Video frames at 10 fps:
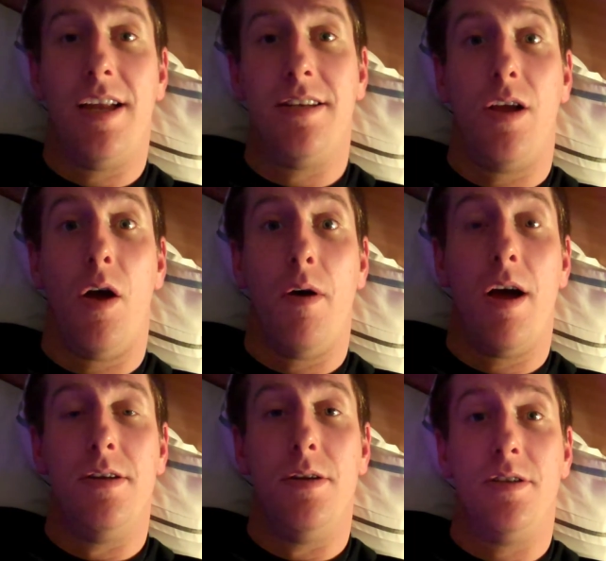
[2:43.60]
there to go
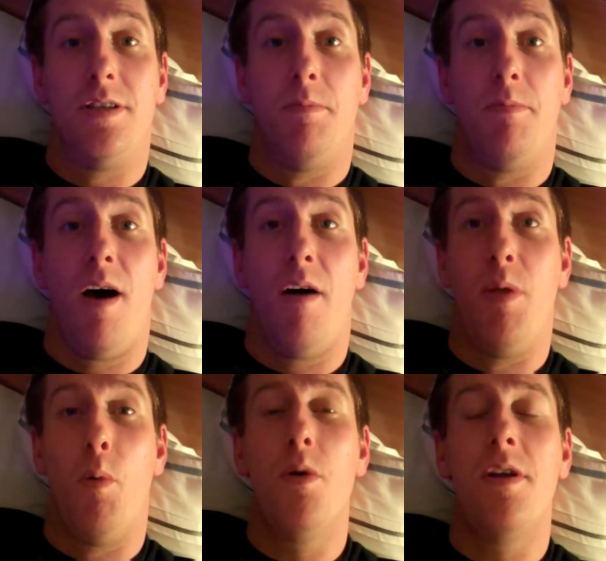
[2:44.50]
and do some of
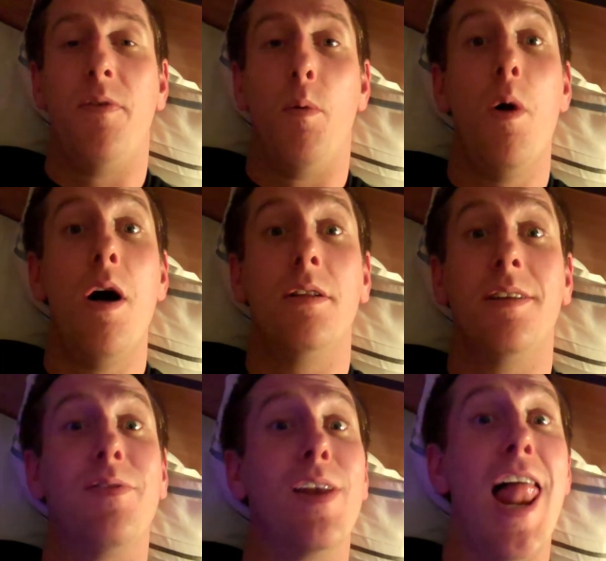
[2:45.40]
the wonderful world
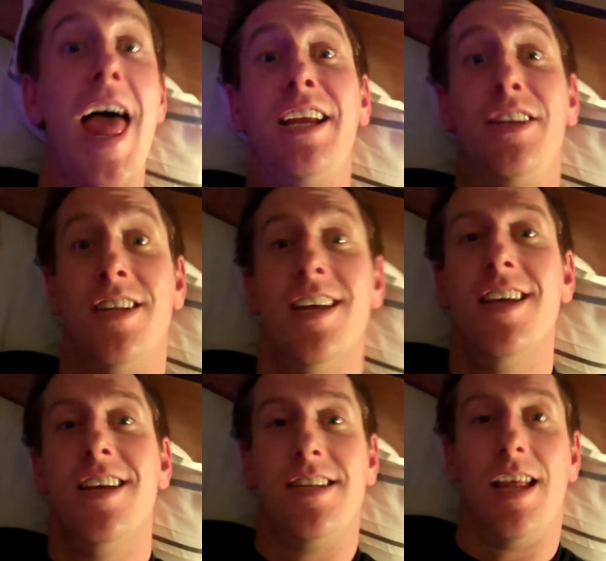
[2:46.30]
of legs.
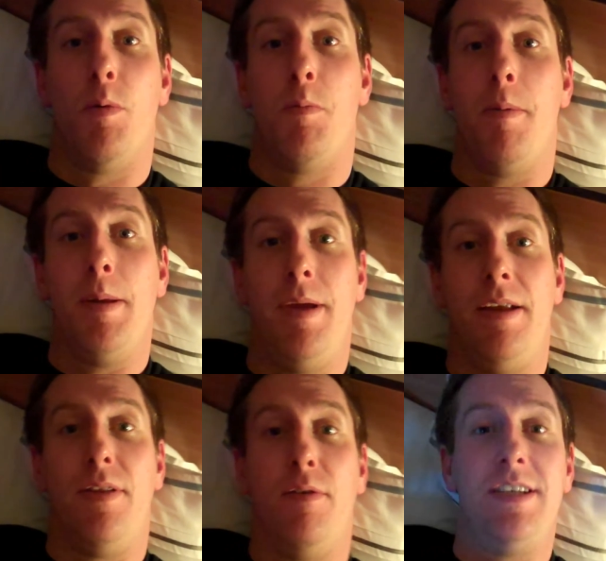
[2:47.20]
So that will probably
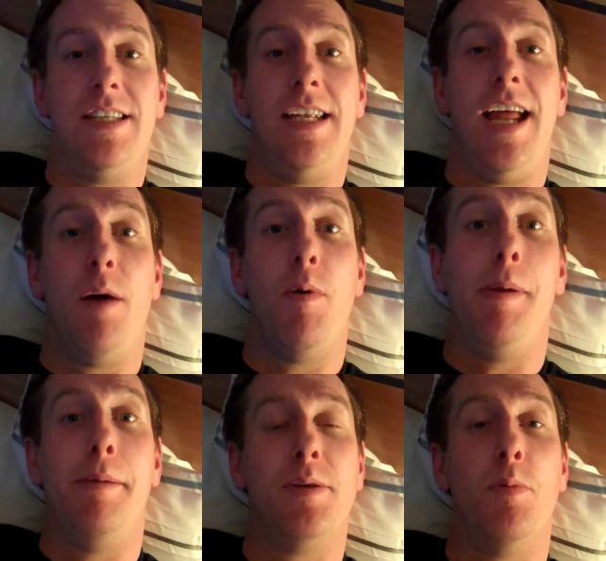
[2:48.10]
mean for the rest of the day I won't
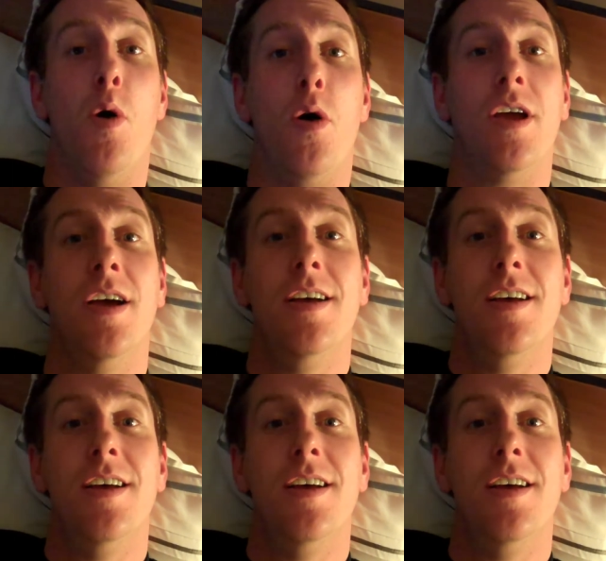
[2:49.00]
be able to walk.